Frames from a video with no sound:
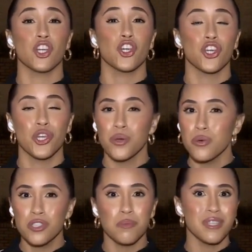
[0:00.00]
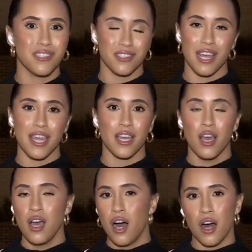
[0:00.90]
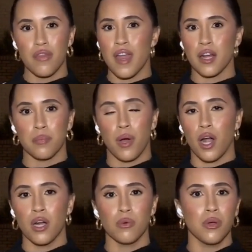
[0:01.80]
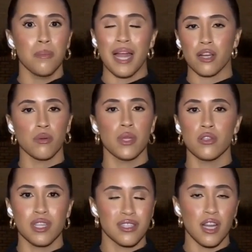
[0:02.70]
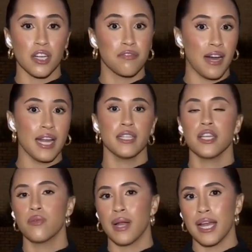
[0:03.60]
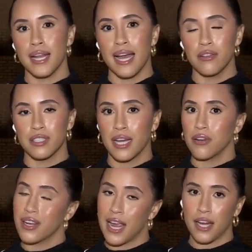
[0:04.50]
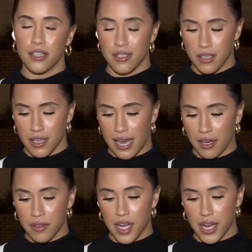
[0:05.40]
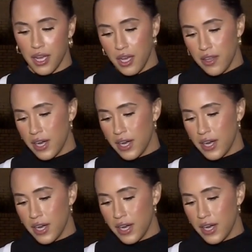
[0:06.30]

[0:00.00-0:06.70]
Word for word: as a huge mistake on their part. while Michael Wilson's luck finally ran out down in Harrison County.